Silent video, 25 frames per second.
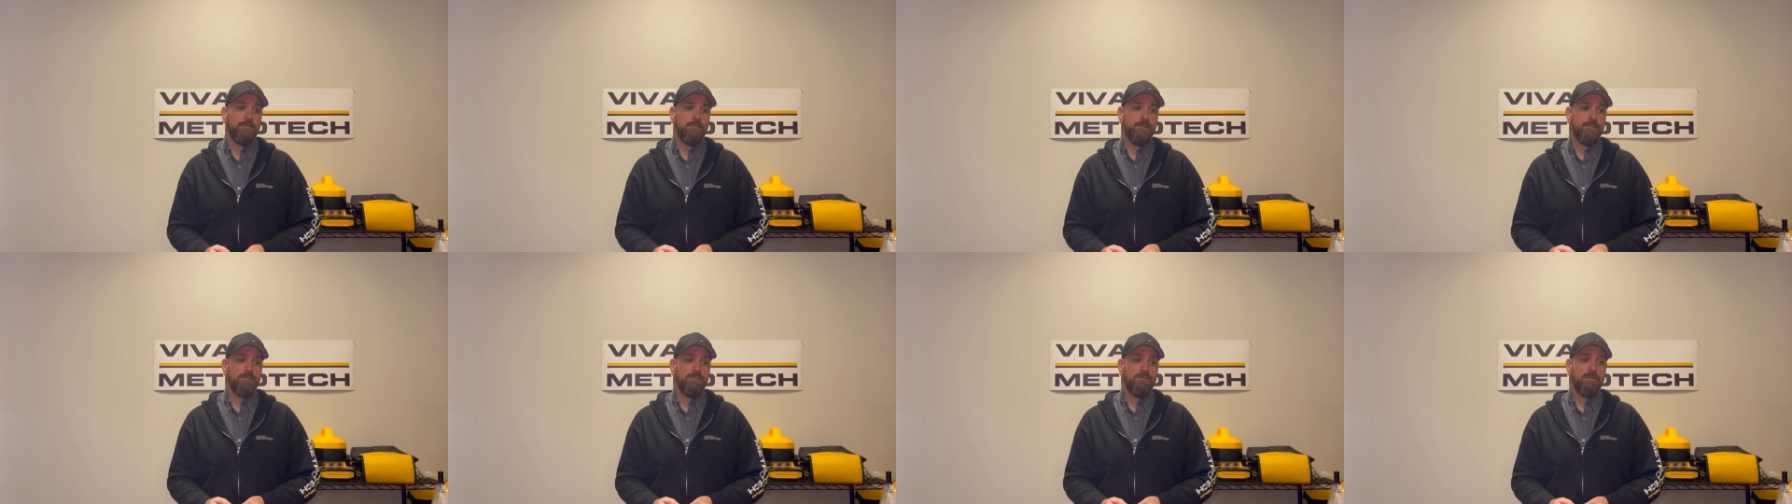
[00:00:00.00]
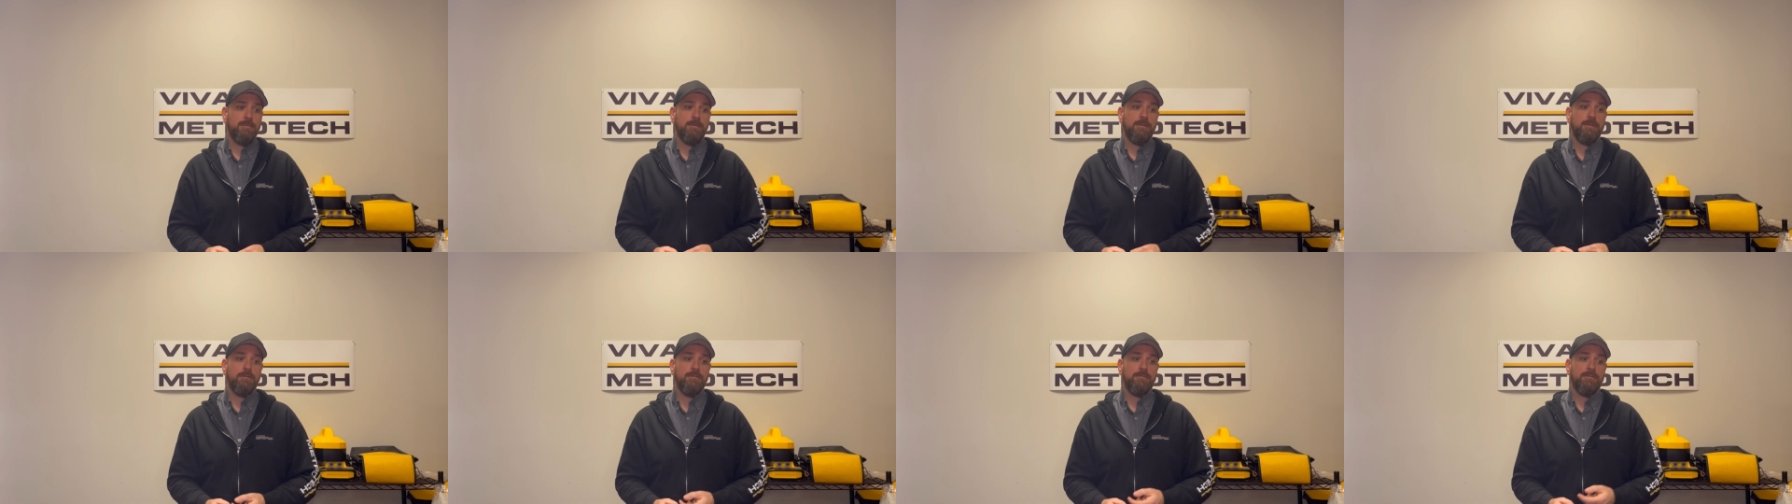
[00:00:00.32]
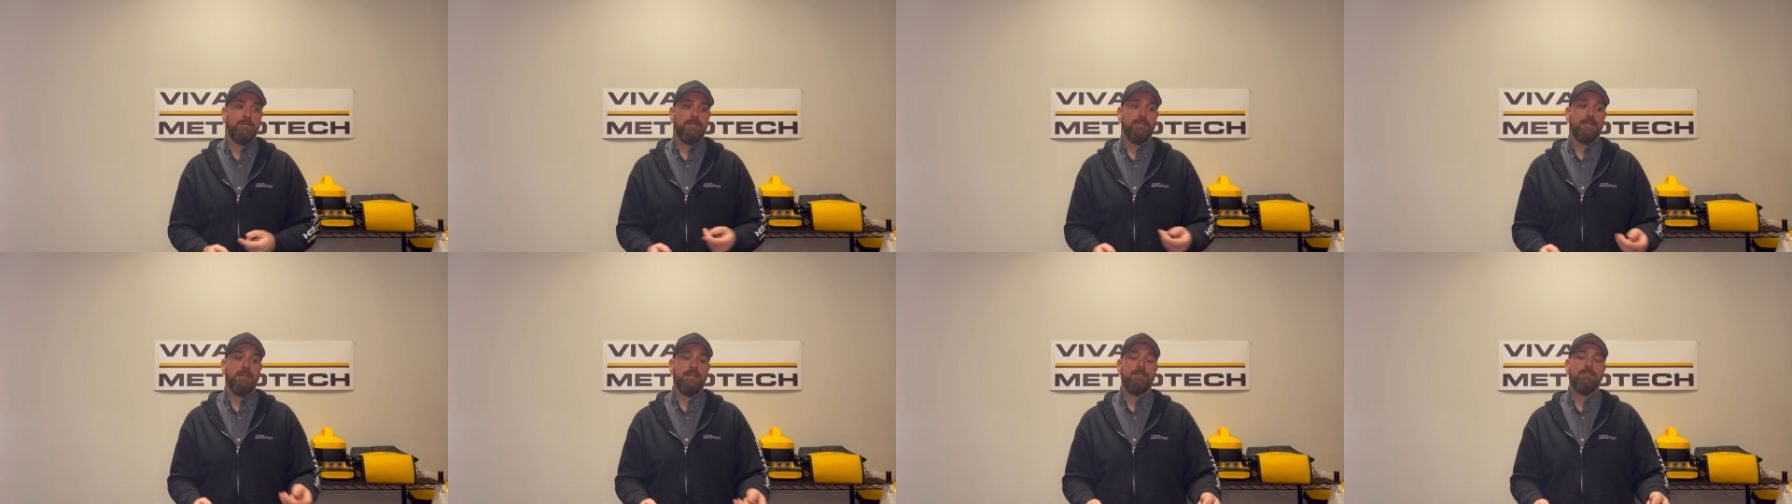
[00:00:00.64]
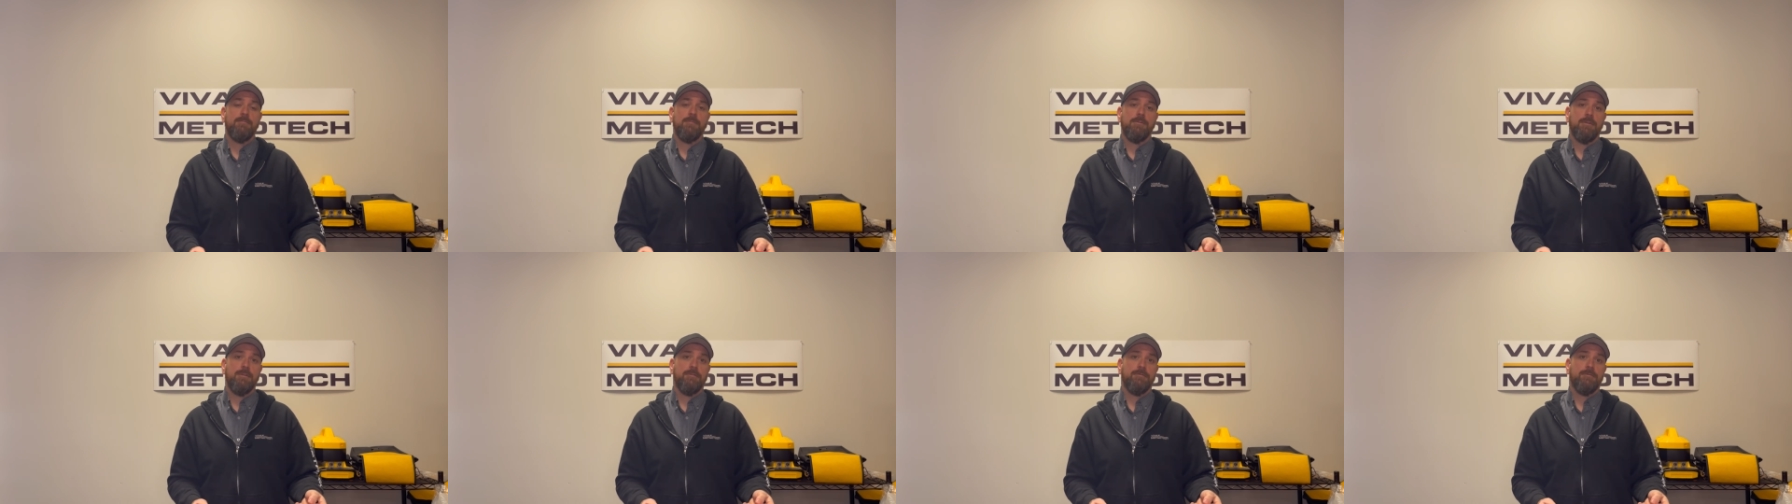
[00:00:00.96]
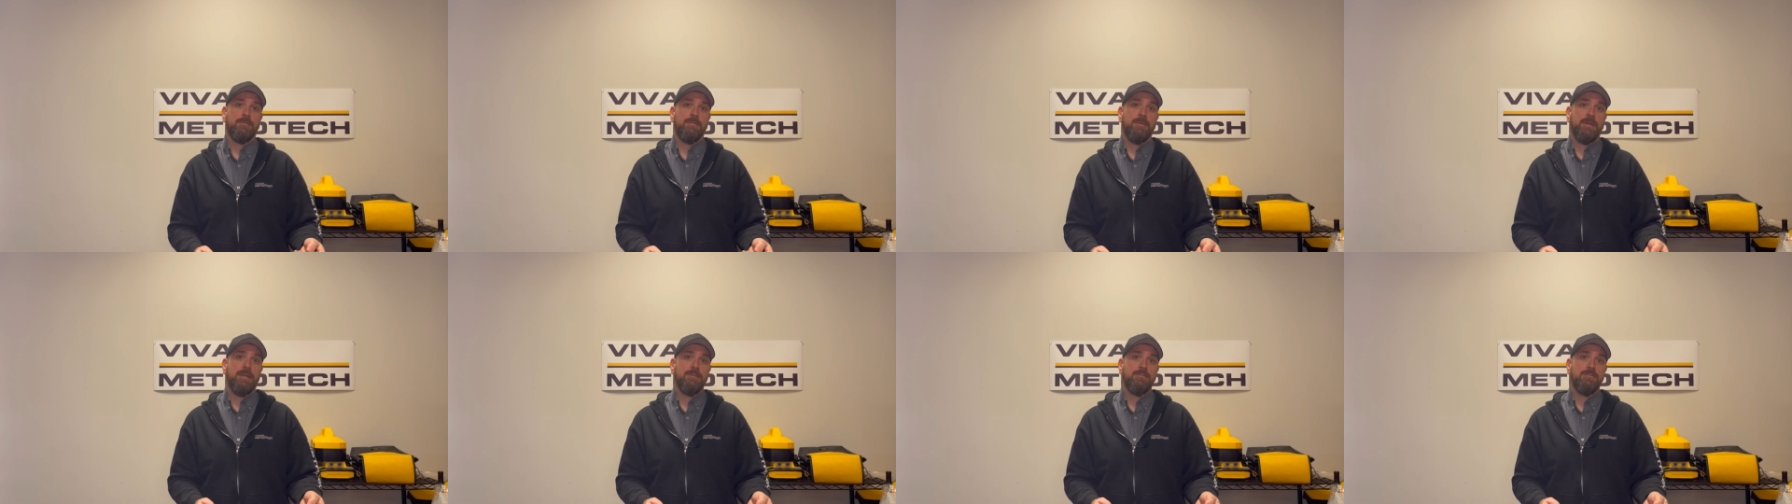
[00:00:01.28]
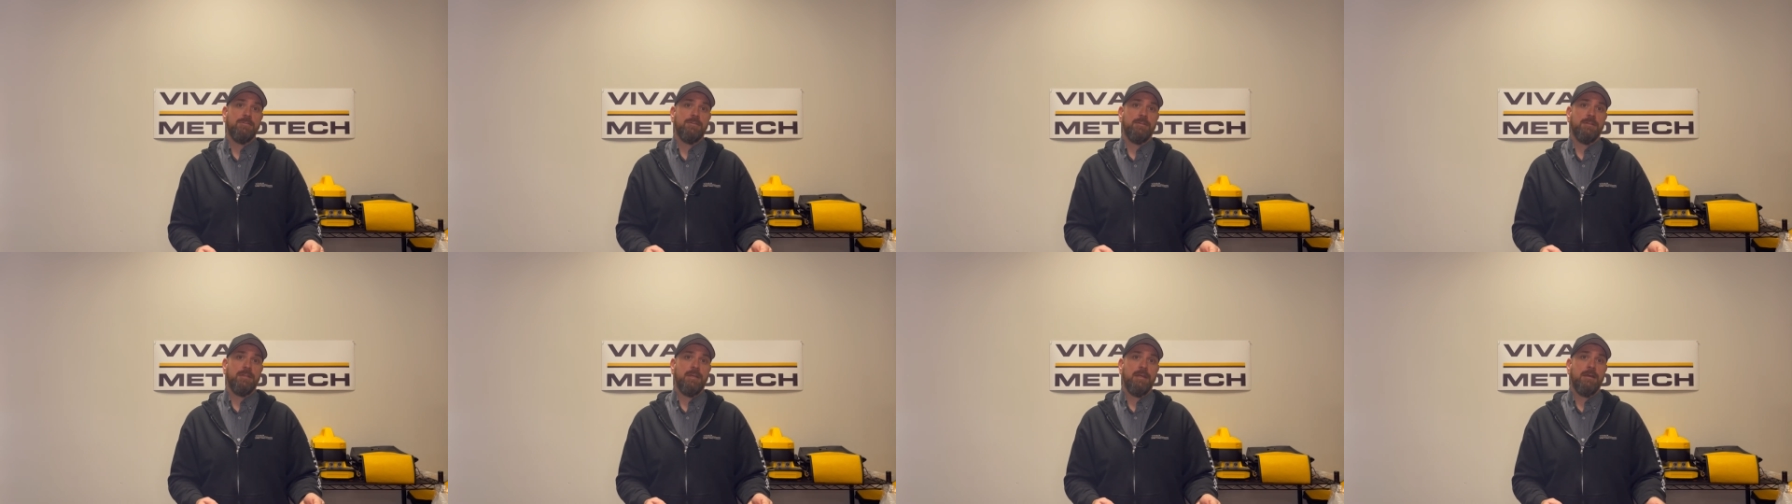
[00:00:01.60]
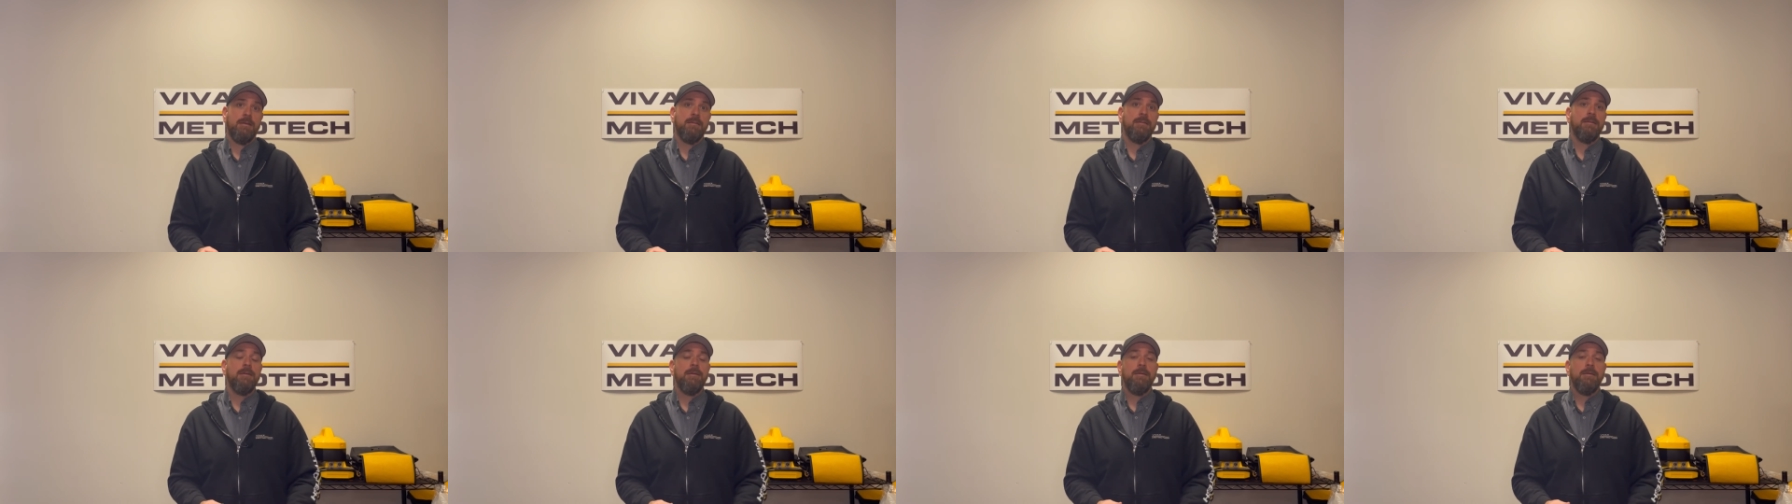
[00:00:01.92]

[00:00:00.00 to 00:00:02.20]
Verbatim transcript: distributor if you'd like more information on that.